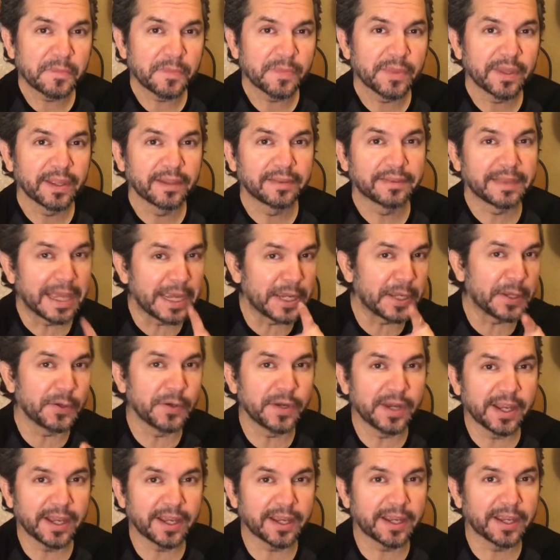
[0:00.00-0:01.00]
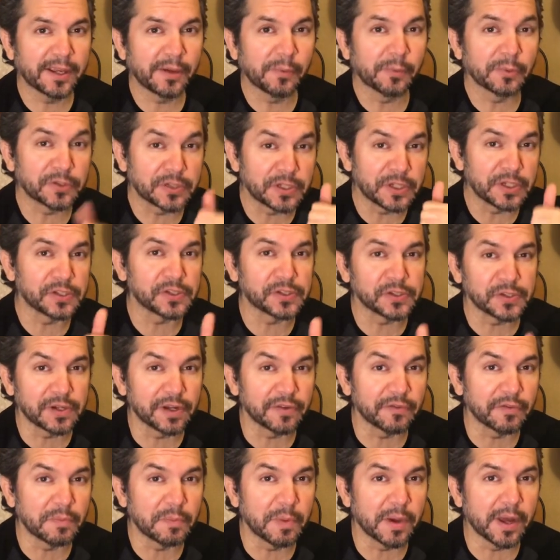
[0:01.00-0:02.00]
Thank you, Nick. We'll see you soon,
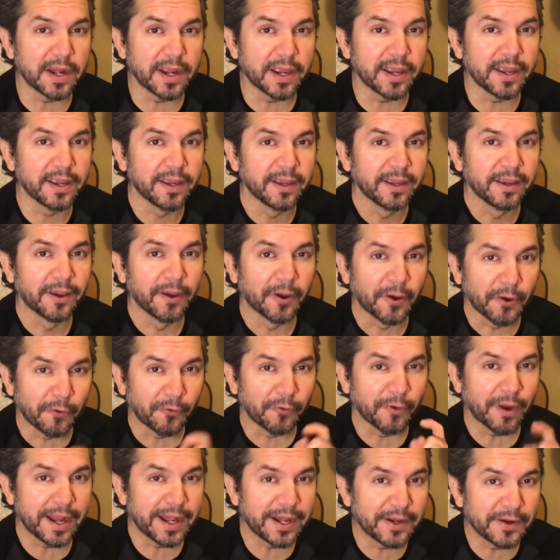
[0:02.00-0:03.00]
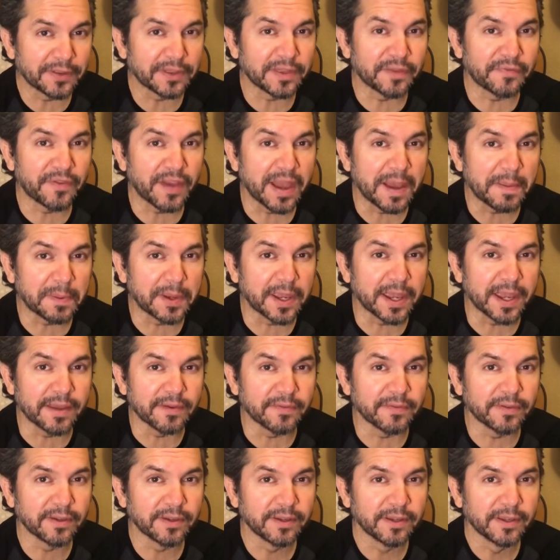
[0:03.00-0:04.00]
everybody, right here at the Fab Cave.
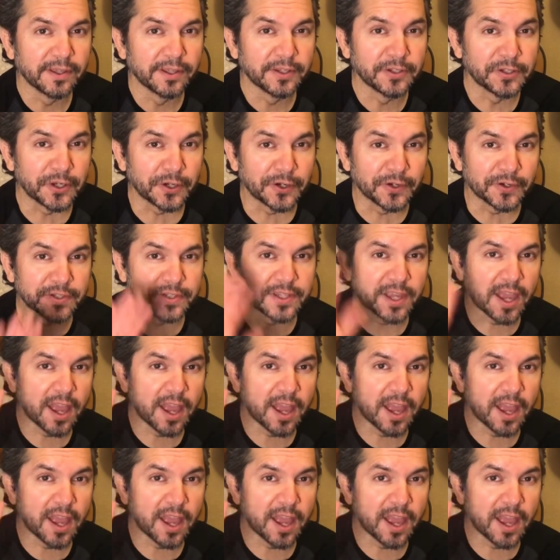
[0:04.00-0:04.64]
Cheers.